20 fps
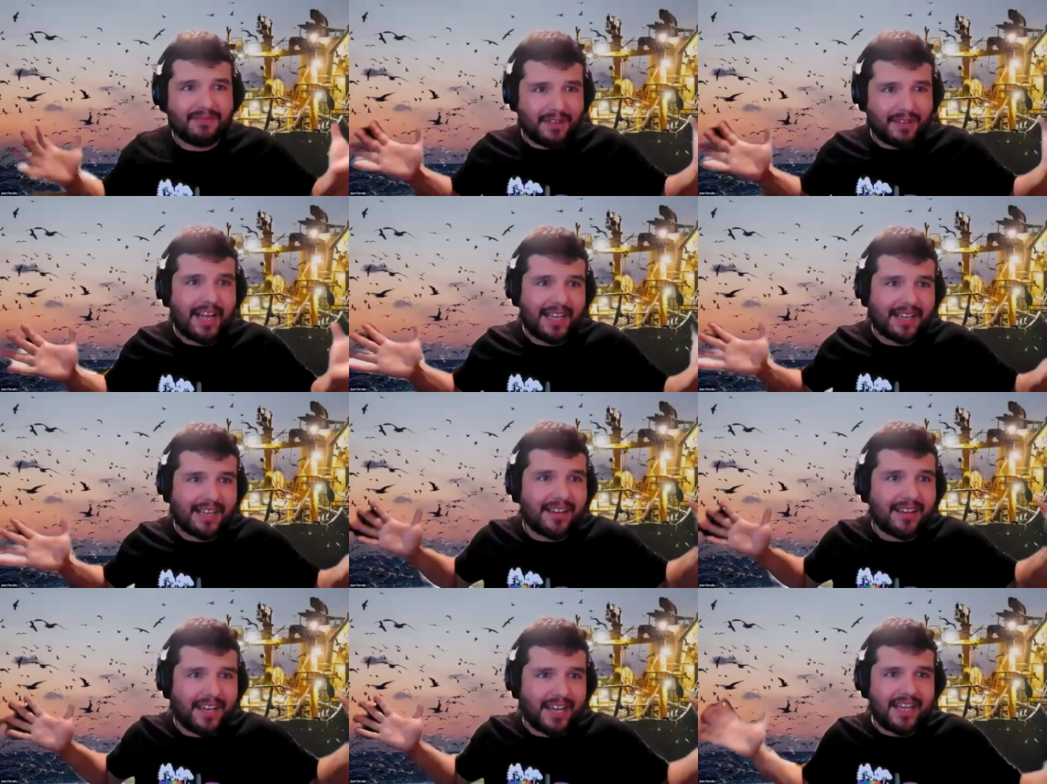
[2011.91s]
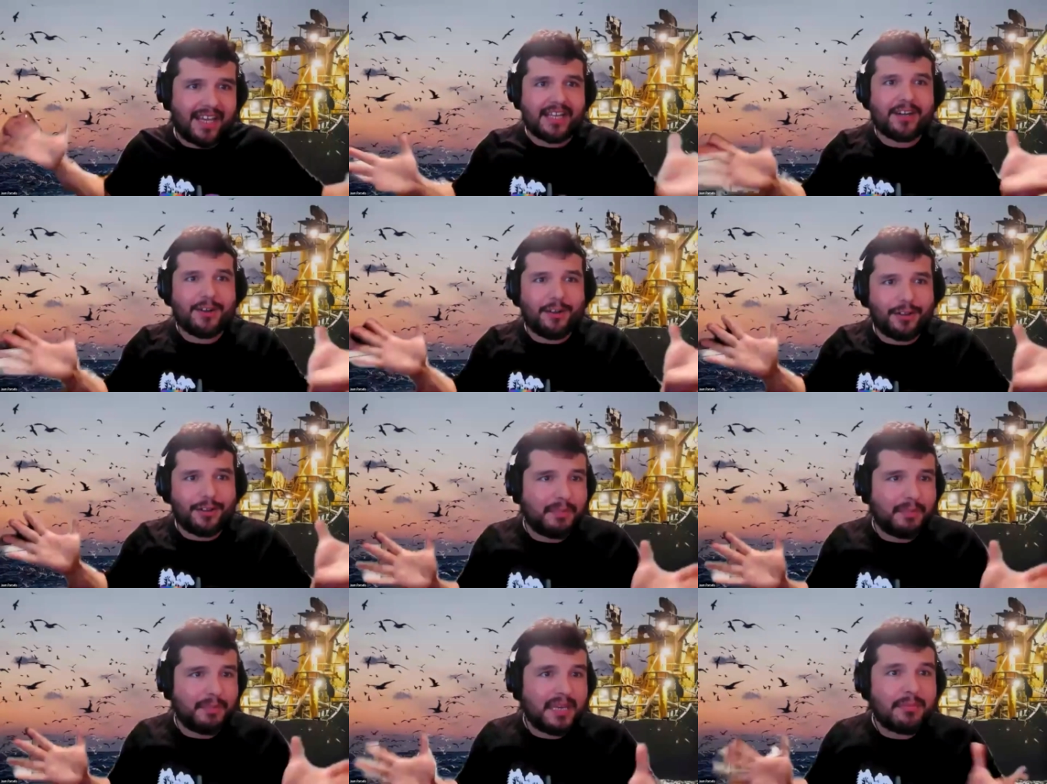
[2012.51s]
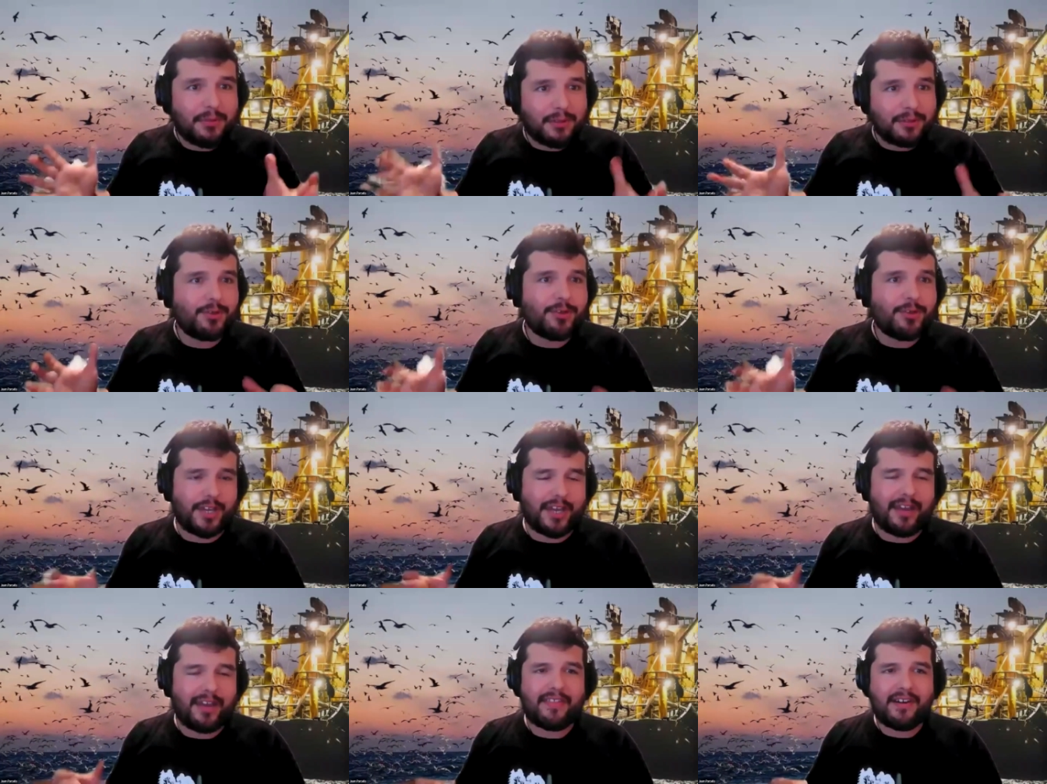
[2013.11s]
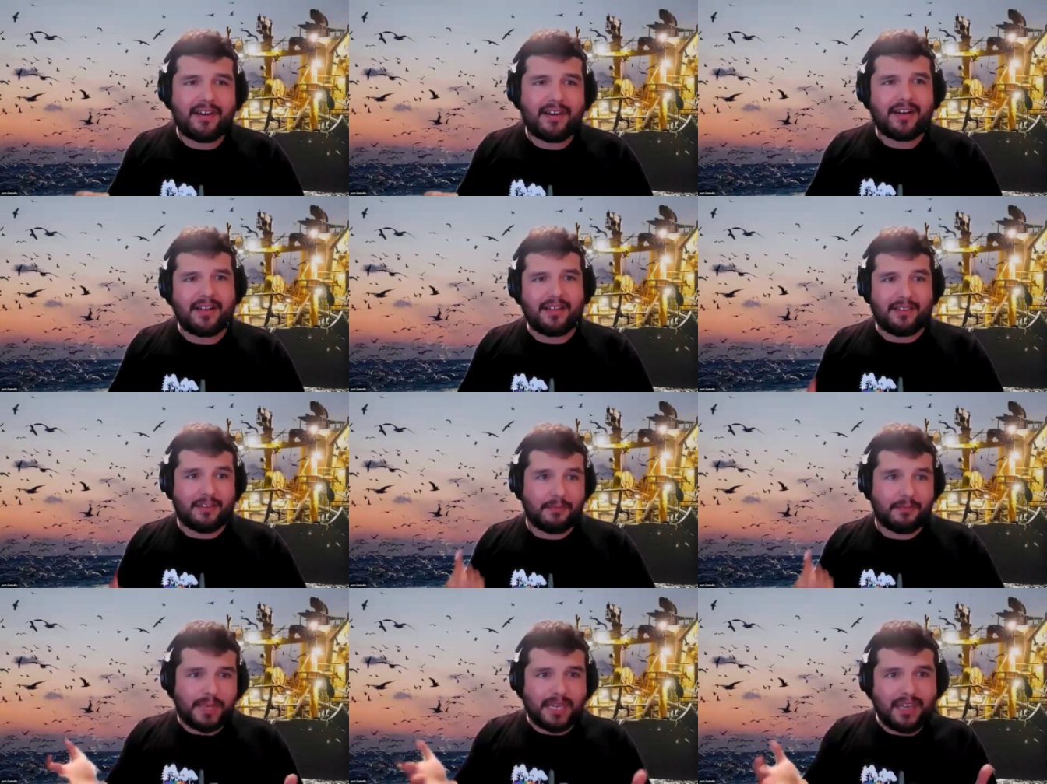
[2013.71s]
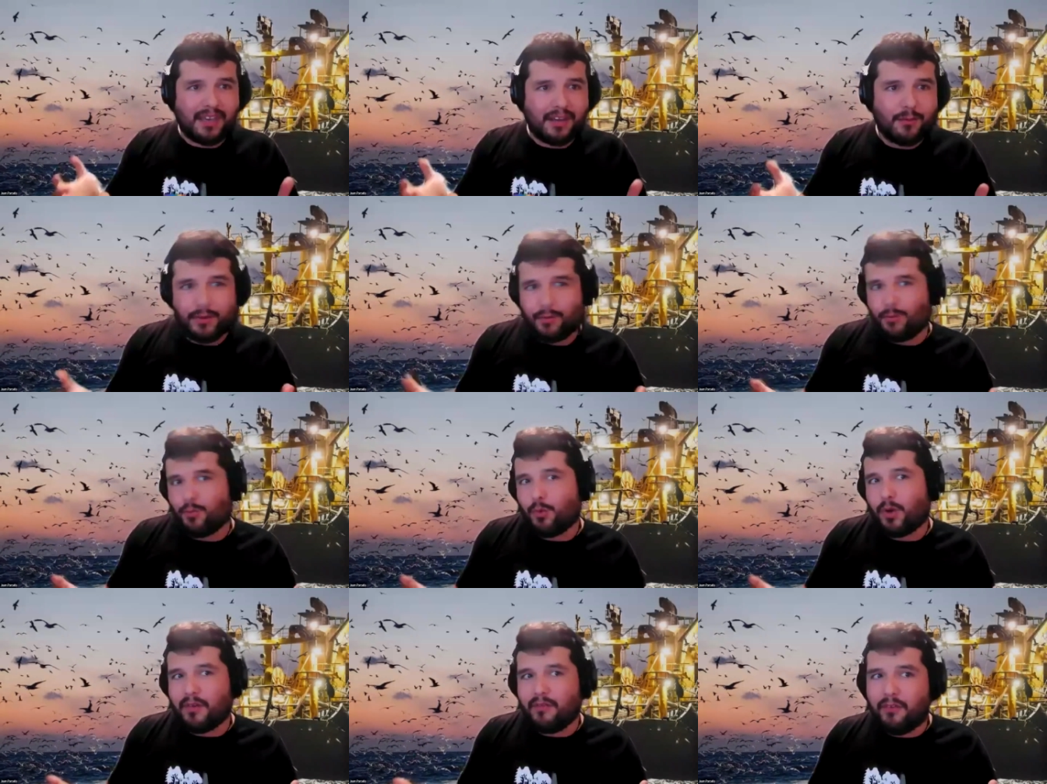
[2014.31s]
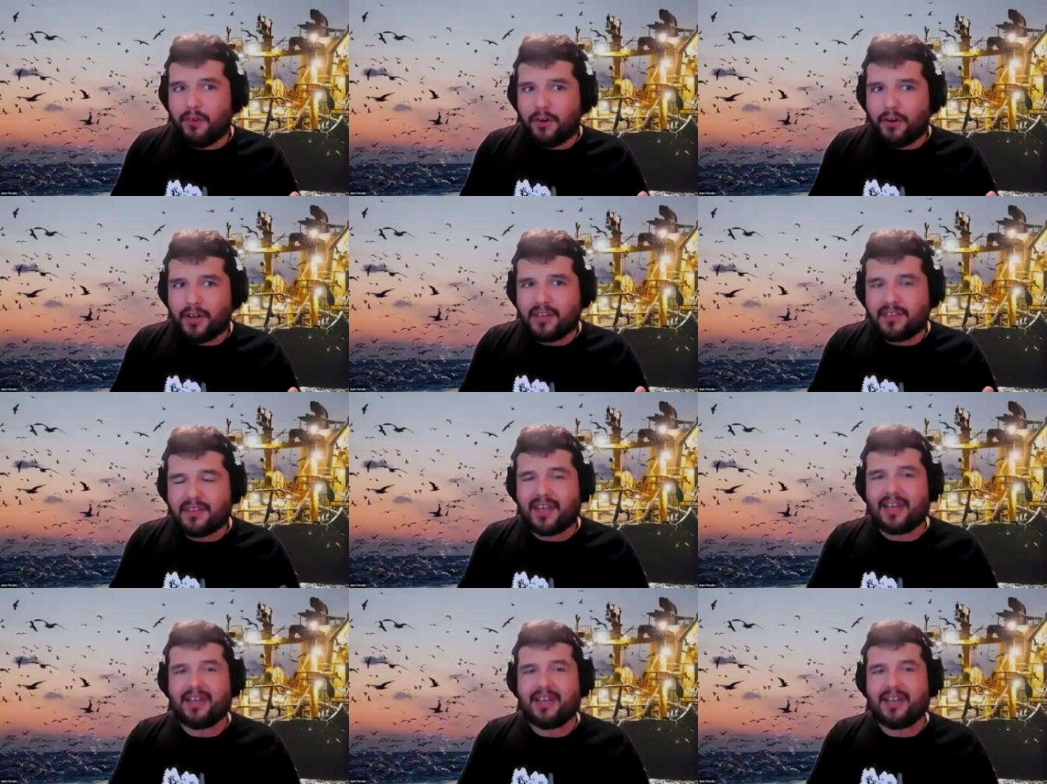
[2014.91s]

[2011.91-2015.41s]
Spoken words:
like getting all the people together and speaking with one voice,